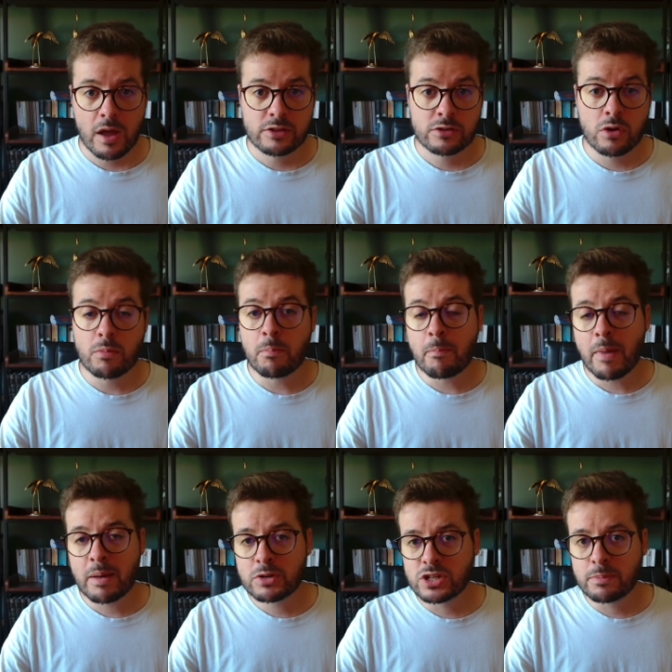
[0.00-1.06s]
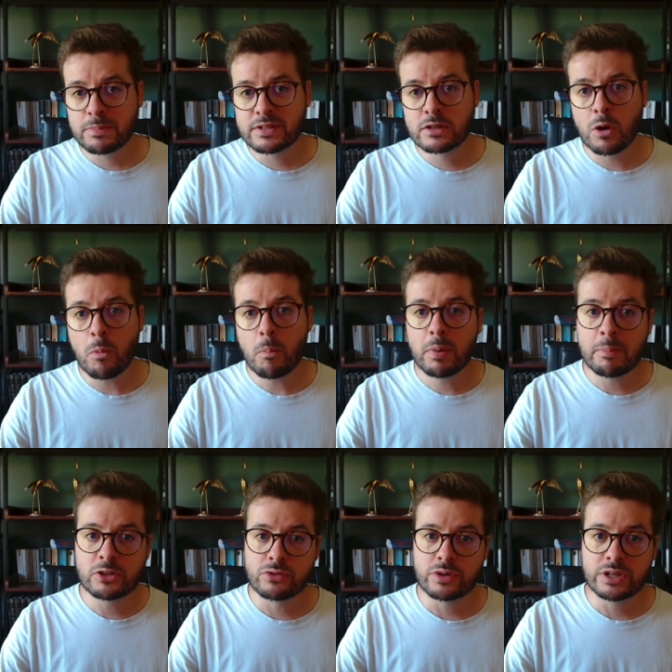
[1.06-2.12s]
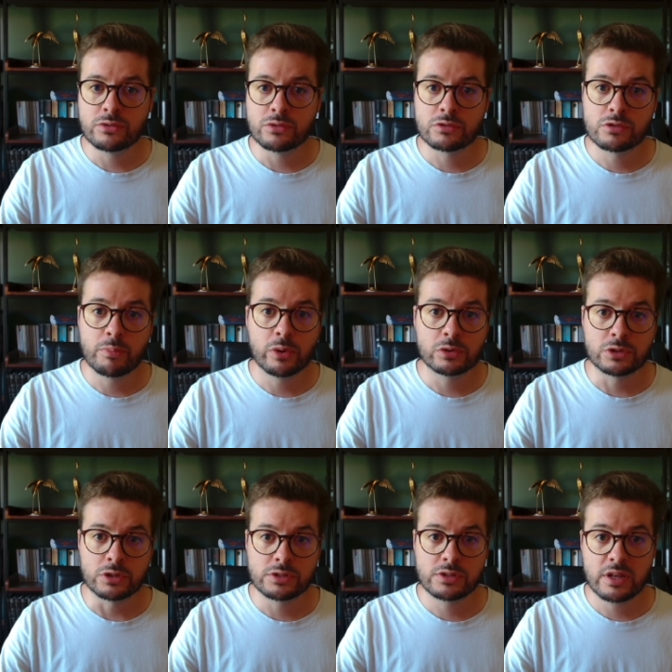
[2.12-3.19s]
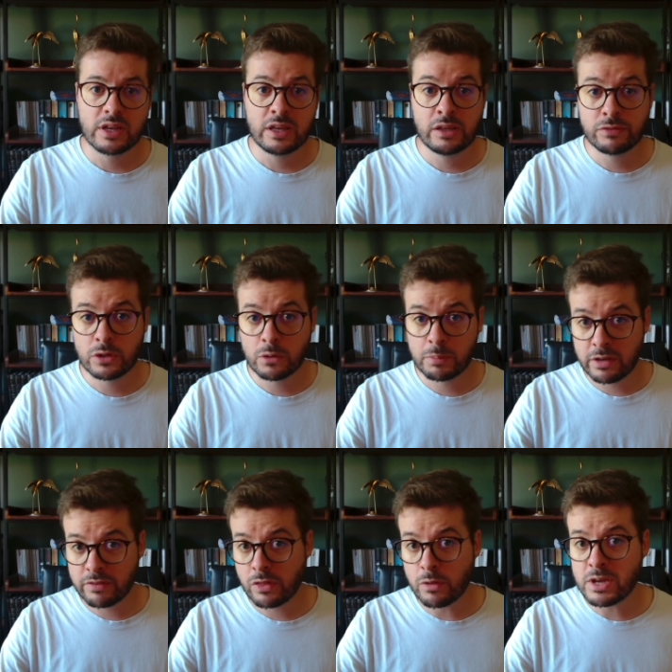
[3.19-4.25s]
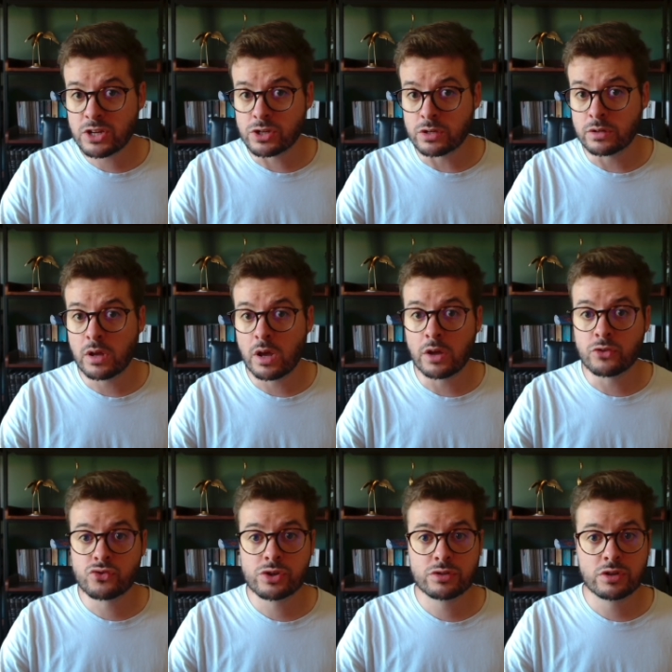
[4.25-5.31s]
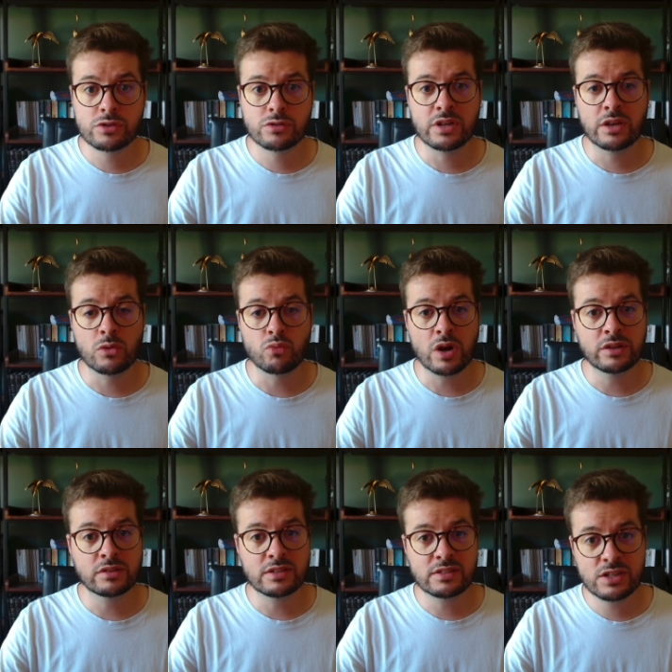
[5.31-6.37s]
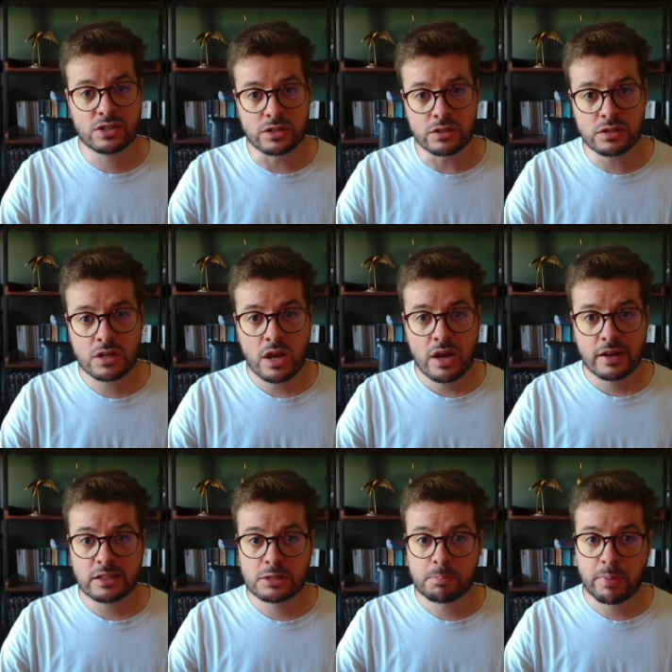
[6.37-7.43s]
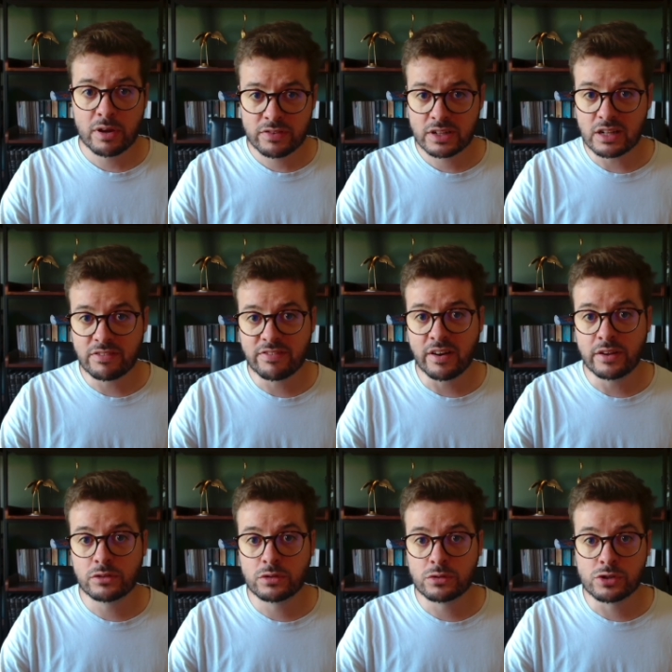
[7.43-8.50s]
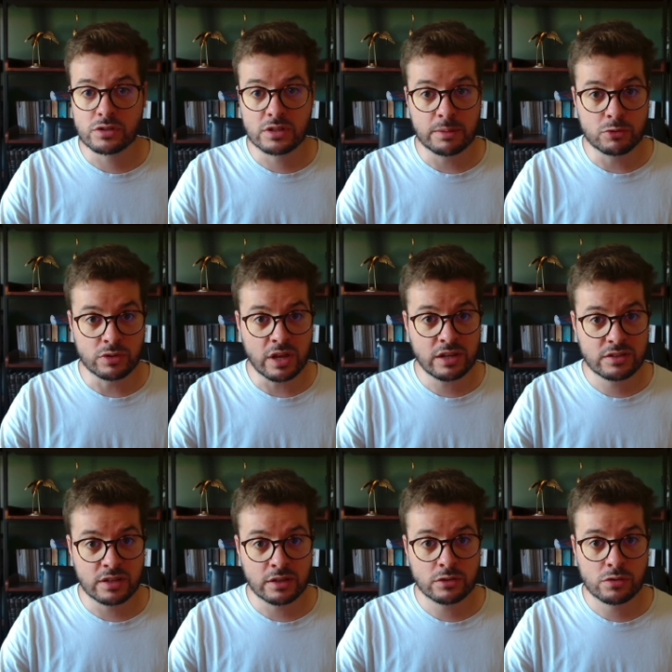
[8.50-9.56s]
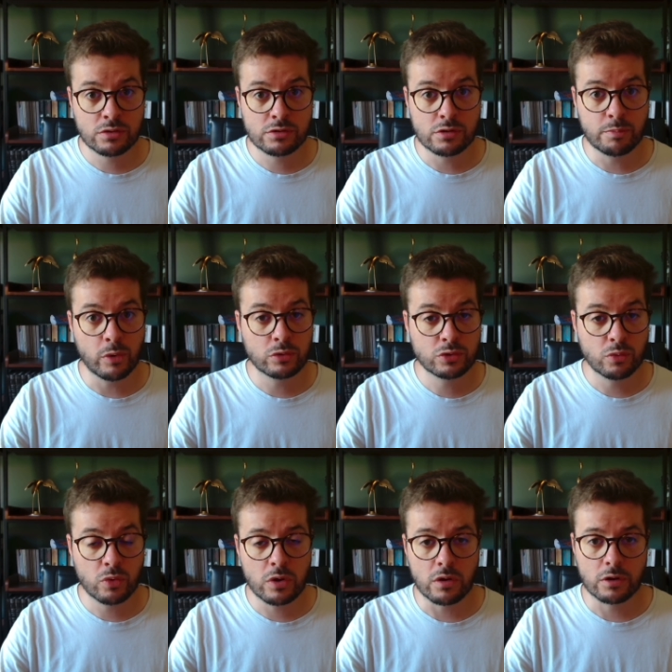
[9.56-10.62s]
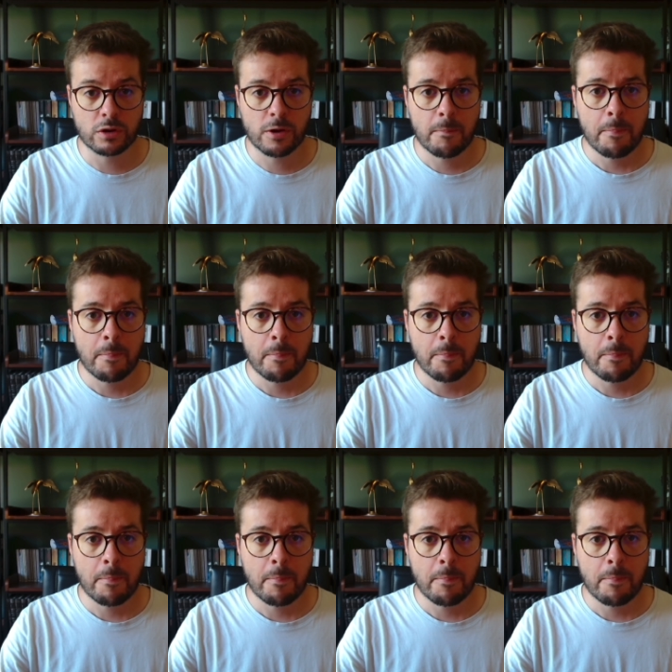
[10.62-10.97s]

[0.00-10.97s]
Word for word: So, membership is complementary to supporters. If you believe in the mission and trust us to take the right decisions, it's perfectly fine to just keep donating to support our work.